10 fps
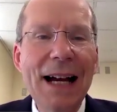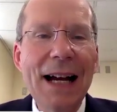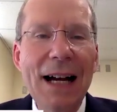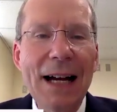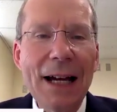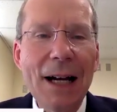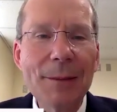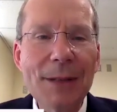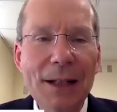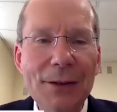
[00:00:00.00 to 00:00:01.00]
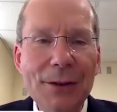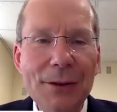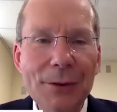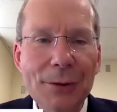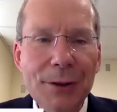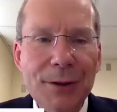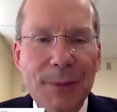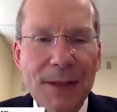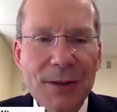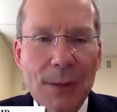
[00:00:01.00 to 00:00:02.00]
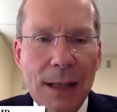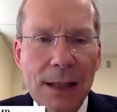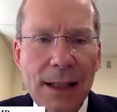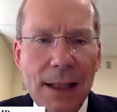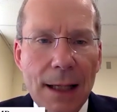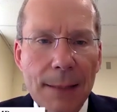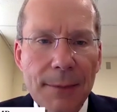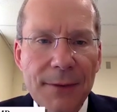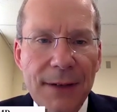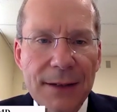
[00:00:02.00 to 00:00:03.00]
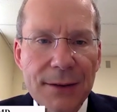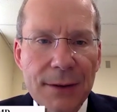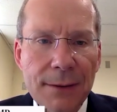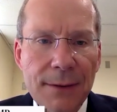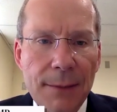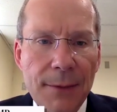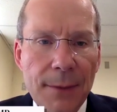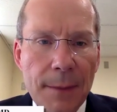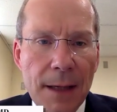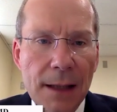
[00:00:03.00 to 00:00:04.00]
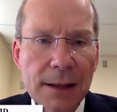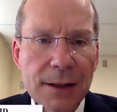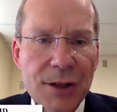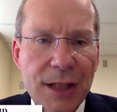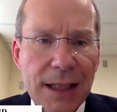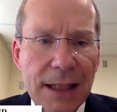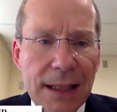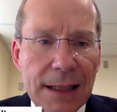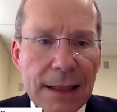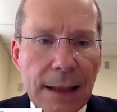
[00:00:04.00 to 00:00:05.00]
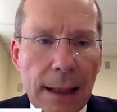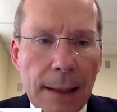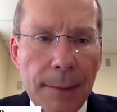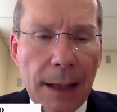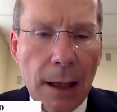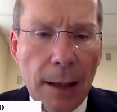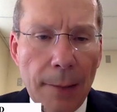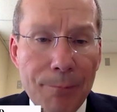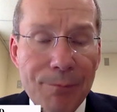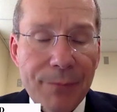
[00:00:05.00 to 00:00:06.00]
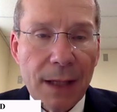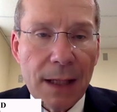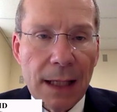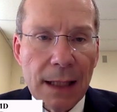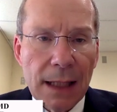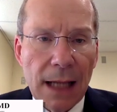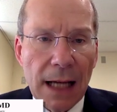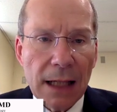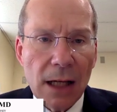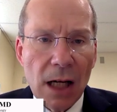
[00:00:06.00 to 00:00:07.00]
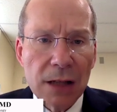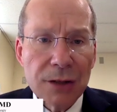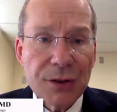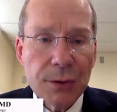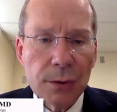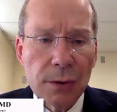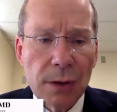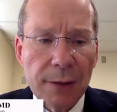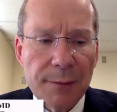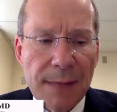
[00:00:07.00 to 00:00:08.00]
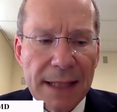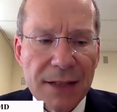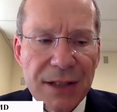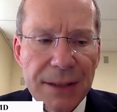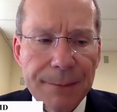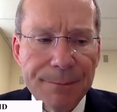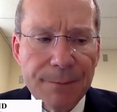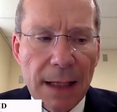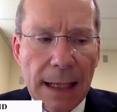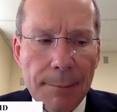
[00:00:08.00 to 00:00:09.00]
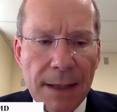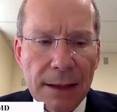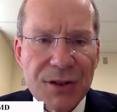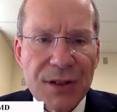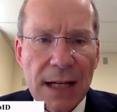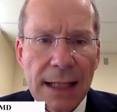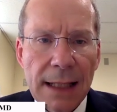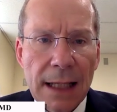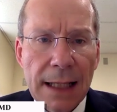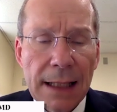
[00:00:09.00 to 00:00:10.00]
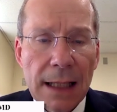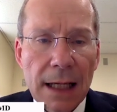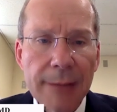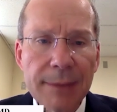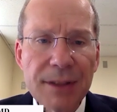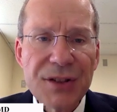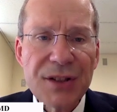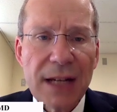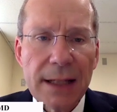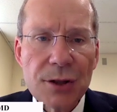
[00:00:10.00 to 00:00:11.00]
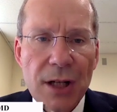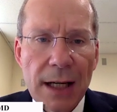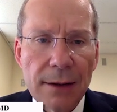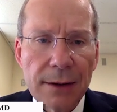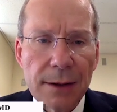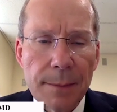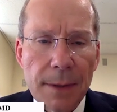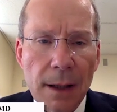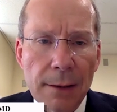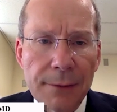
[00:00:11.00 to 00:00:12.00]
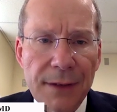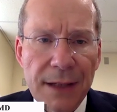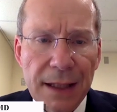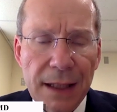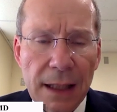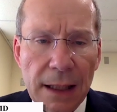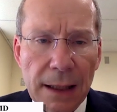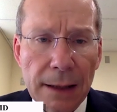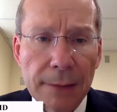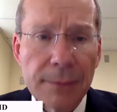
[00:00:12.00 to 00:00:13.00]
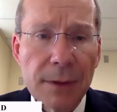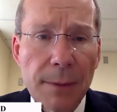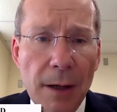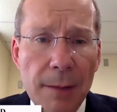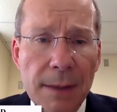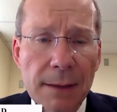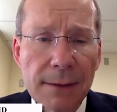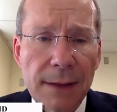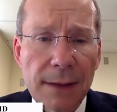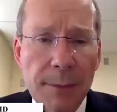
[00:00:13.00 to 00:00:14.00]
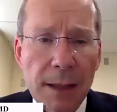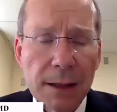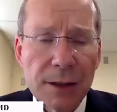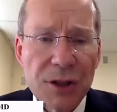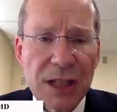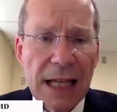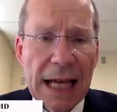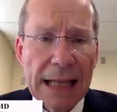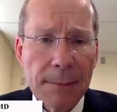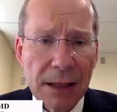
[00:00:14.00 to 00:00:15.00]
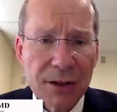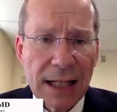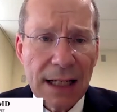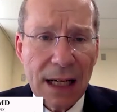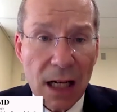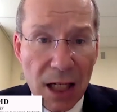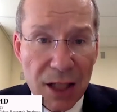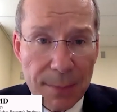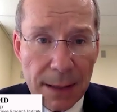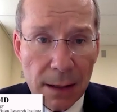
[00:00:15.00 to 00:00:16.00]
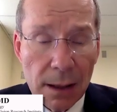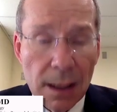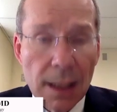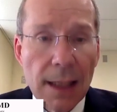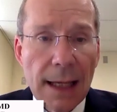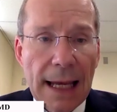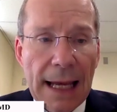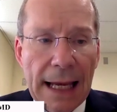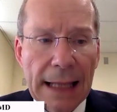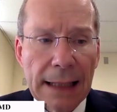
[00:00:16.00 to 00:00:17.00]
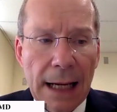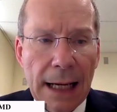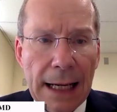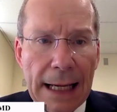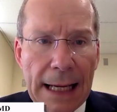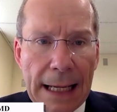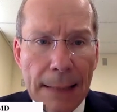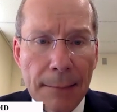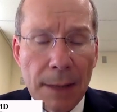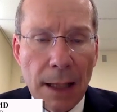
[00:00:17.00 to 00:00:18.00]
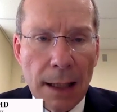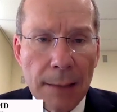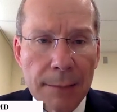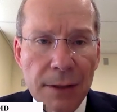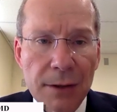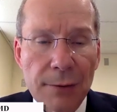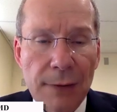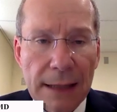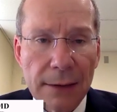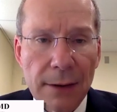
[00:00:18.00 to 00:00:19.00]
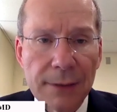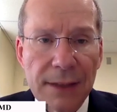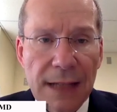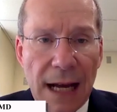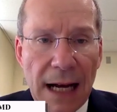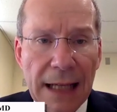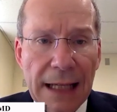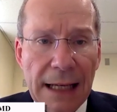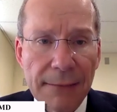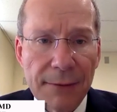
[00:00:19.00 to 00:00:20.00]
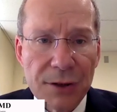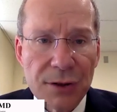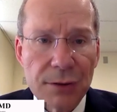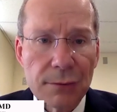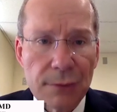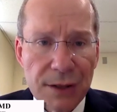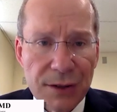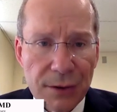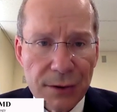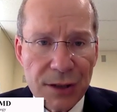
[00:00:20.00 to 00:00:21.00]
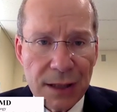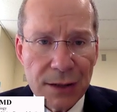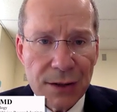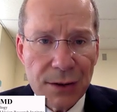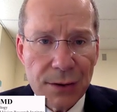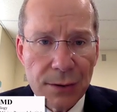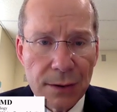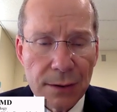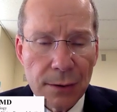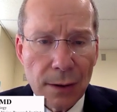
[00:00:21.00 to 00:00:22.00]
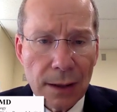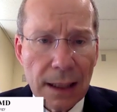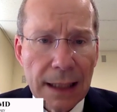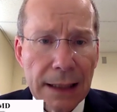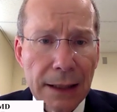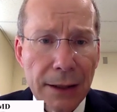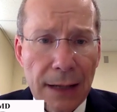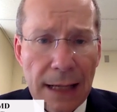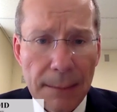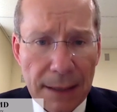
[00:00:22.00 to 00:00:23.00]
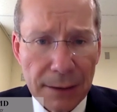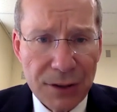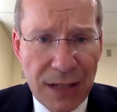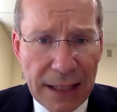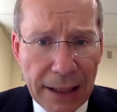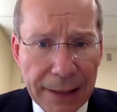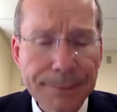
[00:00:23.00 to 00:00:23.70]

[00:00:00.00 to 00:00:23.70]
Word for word: Hi, I'm Dr. Louis Pasquale. I'm professor of ophthalmology I'm, um, um, in the Icahn School of Medicine at Mount Sinai. I'm the site chair of the uh, Department of Ophthalmology at Mount Sinai Hospital, and I am uh, the director of the Eye and Vision Research Institute at New York Eye and Ear at Mount Sinai.